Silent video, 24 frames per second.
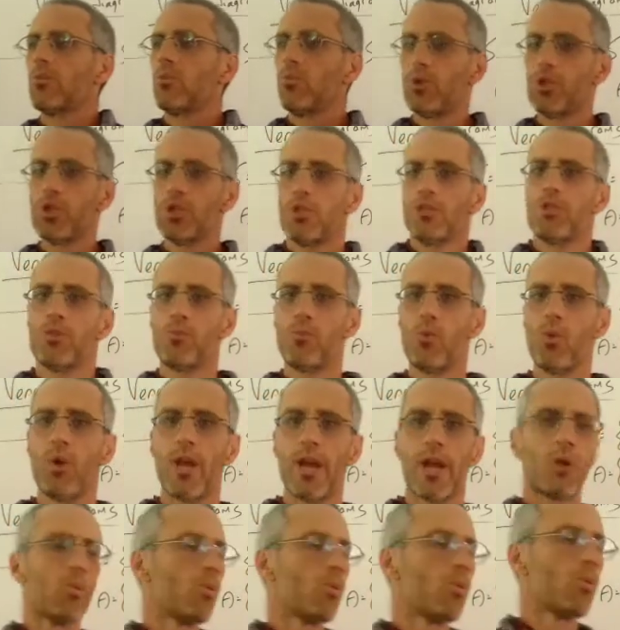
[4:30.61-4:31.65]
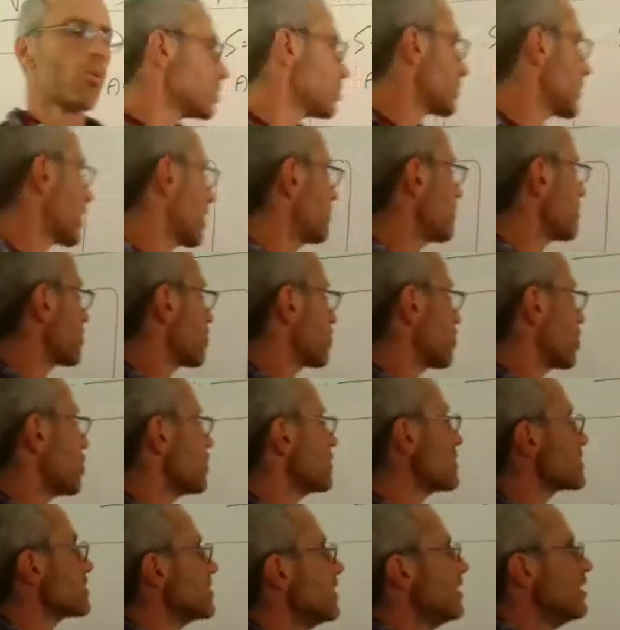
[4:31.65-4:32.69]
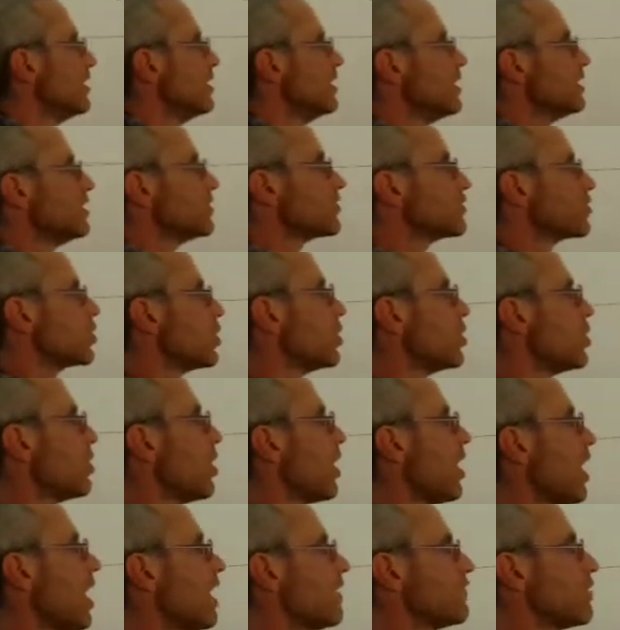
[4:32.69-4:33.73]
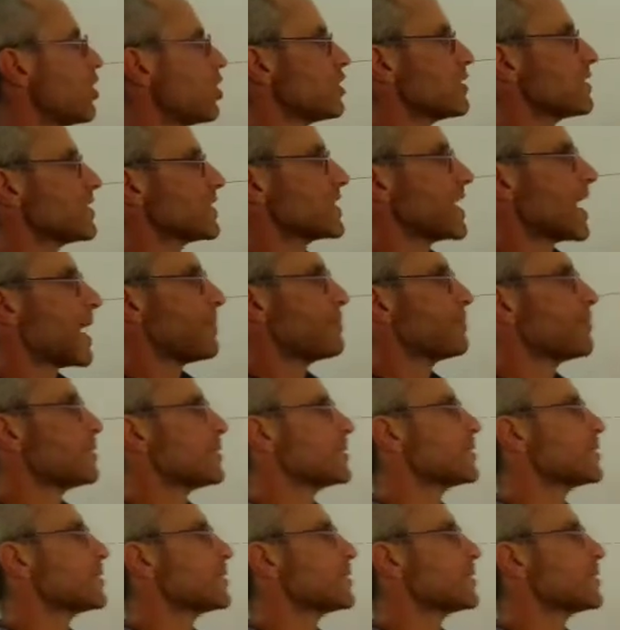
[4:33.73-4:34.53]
which is more like what you come across. So I've got a sample